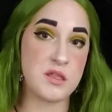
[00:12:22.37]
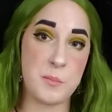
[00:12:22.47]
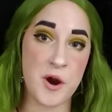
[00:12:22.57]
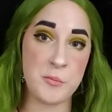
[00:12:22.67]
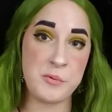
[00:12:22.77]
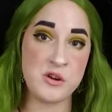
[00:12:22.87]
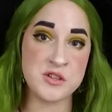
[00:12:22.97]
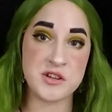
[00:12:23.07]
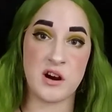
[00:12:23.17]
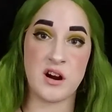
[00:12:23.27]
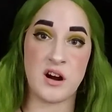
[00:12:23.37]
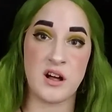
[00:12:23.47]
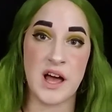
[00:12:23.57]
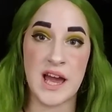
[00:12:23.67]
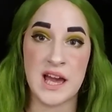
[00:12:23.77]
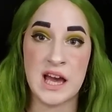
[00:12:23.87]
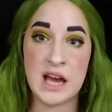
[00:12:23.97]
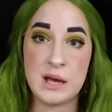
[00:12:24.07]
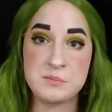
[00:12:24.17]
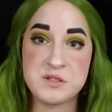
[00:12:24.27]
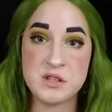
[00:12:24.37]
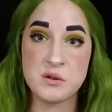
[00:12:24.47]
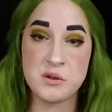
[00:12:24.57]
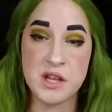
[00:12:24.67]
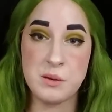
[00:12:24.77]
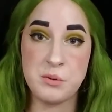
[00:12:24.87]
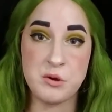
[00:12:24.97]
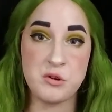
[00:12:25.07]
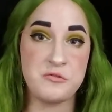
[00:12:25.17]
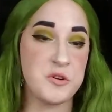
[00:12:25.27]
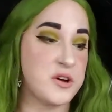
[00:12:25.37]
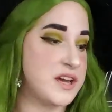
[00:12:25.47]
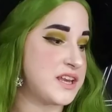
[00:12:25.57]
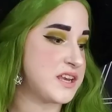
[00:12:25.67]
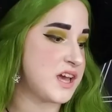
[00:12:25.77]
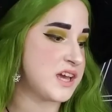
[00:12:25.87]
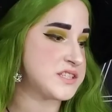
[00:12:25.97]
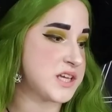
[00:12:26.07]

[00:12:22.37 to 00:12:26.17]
The purples are all absolutely beautiful and nice.